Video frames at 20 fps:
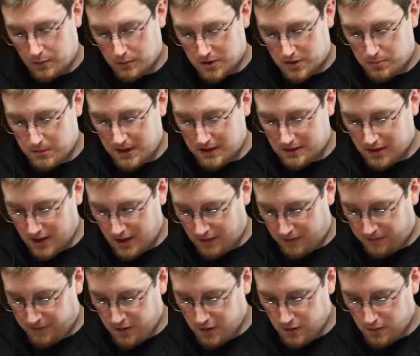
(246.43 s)
which means
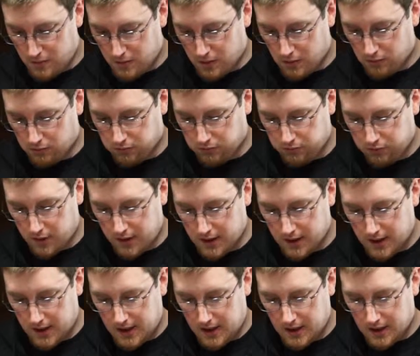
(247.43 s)
if you were
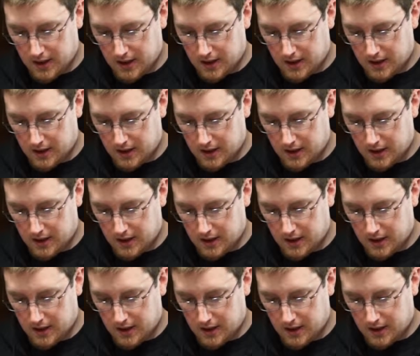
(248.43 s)
really